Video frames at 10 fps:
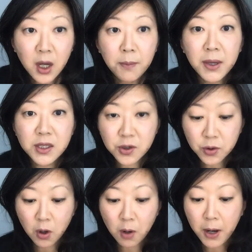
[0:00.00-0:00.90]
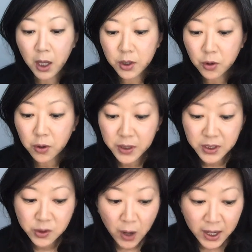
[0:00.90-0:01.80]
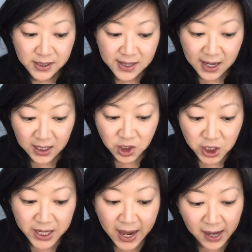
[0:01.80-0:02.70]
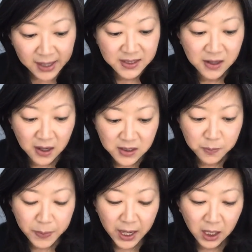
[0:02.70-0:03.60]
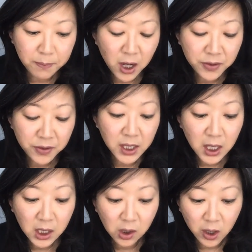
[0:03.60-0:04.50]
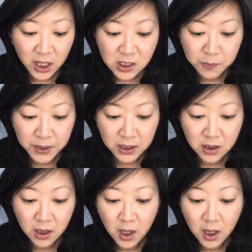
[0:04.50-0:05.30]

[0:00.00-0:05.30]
but Pseudo Apollodorus writes that she casts a spell upon the king, her husband,